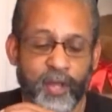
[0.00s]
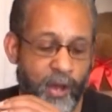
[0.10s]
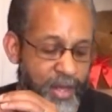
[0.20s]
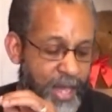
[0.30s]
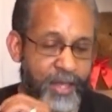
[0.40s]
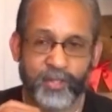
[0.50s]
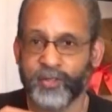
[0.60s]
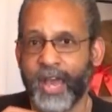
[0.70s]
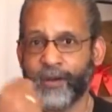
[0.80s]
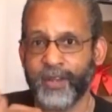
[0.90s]
Okay, so
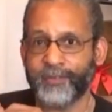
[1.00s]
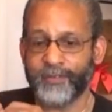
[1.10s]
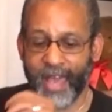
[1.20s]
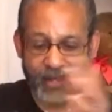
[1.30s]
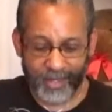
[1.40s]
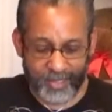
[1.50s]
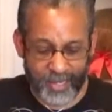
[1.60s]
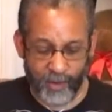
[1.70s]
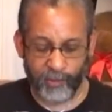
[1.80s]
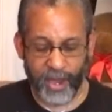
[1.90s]
now enough of that. Let's
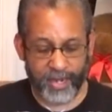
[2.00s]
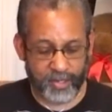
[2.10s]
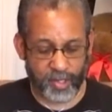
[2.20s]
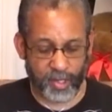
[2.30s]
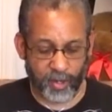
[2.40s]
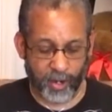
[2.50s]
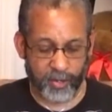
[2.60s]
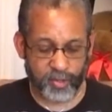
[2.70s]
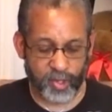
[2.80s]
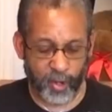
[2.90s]
get right into the
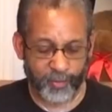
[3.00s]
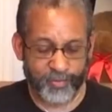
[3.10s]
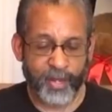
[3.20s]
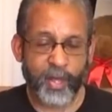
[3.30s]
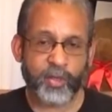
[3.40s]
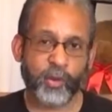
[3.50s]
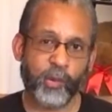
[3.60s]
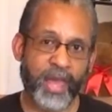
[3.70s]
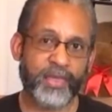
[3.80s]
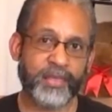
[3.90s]
cards. So the
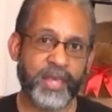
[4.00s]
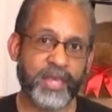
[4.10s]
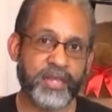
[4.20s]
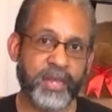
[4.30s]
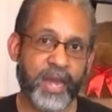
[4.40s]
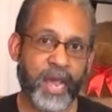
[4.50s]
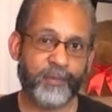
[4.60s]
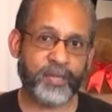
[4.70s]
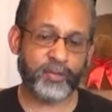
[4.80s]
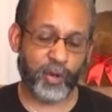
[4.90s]
way that the hidden
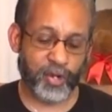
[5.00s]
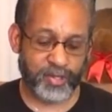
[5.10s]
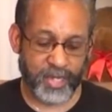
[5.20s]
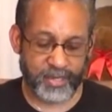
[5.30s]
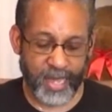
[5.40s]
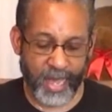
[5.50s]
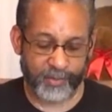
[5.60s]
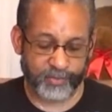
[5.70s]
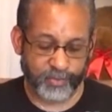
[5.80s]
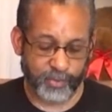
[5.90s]
dynamics works is
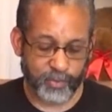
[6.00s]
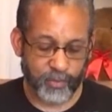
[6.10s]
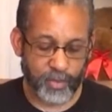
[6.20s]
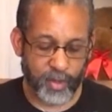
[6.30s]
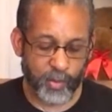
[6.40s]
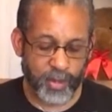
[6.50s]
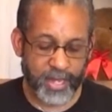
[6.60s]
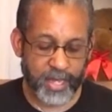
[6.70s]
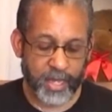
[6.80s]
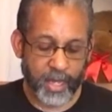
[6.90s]
that
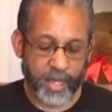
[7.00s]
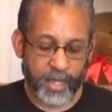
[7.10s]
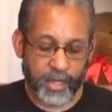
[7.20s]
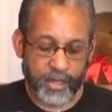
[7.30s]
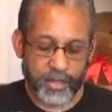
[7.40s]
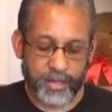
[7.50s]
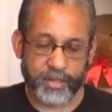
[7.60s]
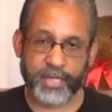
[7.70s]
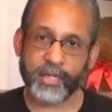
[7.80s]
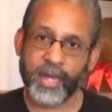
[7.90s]
we
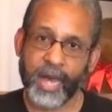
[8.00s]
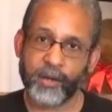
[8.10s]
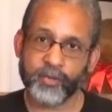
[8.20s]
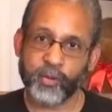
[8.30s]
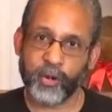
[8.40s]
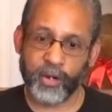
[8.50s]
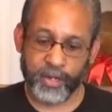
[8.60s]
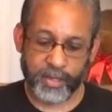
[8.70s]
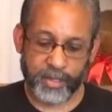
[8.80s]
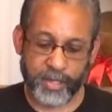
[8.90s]
single out
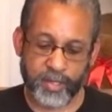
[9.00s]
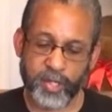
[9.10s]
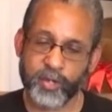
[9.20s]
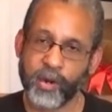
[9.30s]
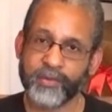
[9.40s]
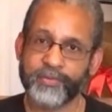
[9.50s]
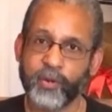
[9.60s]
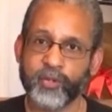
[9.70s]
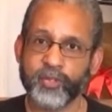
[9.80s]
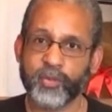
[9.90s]
or continue our
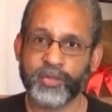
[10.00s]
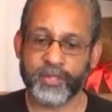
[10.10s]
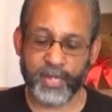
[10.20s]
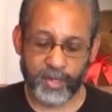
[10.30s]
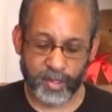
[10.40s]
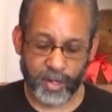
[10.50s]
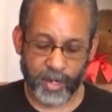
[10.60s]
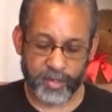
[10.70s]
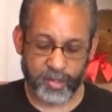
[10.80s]
focus with the center card.